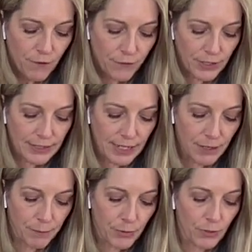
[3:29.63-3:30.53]
For
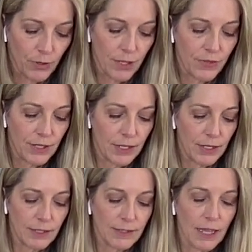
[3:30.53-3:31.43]
example,
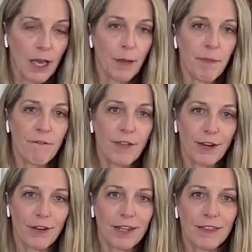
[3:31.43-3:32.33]
this
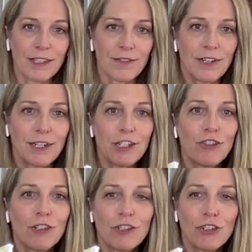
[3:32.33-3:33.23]
very
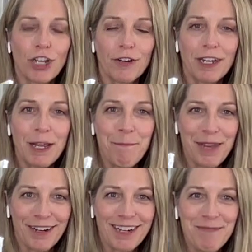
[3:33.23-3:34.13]
cherry
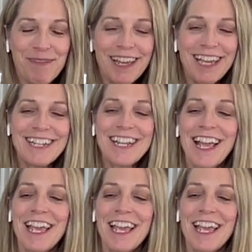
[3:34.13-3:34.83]
berry blend